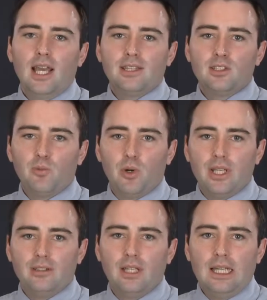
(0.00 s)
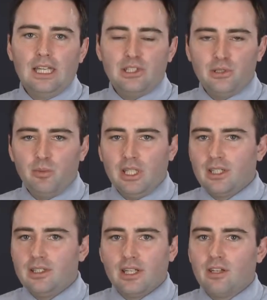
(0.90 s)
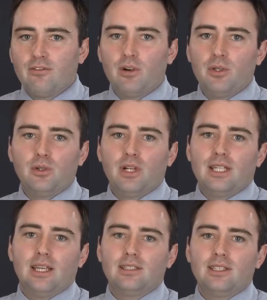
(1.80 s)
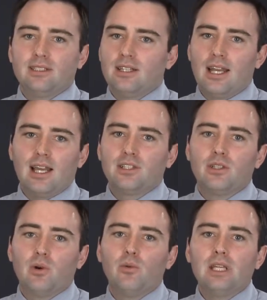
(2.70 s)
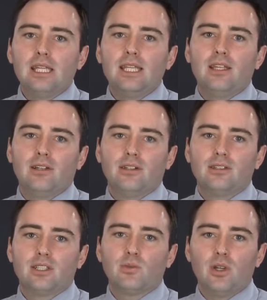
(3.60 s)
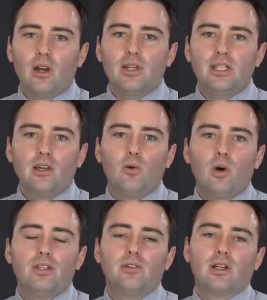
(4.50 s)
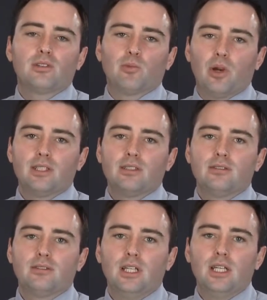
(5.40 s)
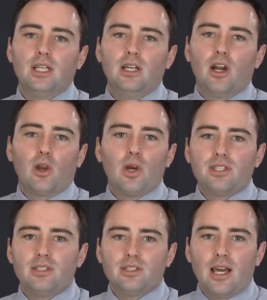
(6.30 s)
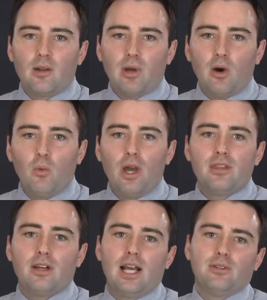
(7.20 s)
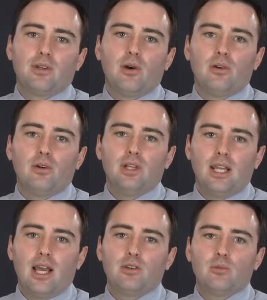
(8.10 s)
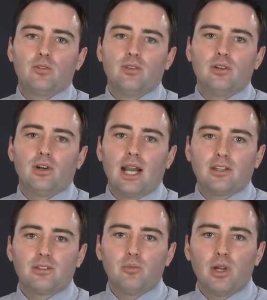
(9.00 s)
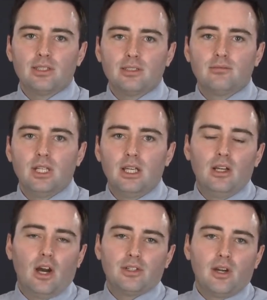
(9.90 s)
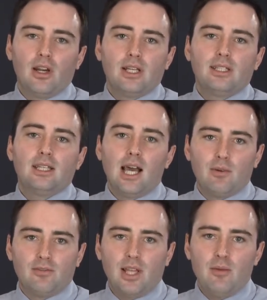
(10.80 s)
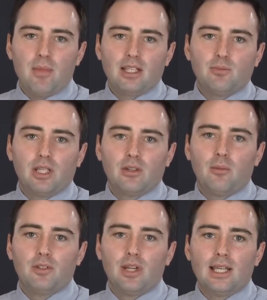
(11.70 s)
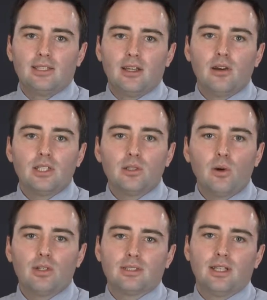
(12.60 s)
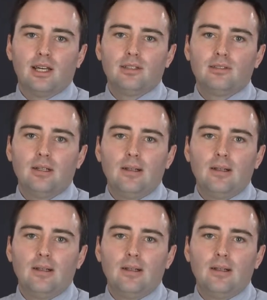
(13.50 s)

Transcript: At this point, it should be clear that confirmatory testing is not actually what we need here, since we already know what drugs are present. Our question is not about whether hydrocodone and hydromorphone are actually present. Our targeted time-of-flight mass spectrometry assay already told us that.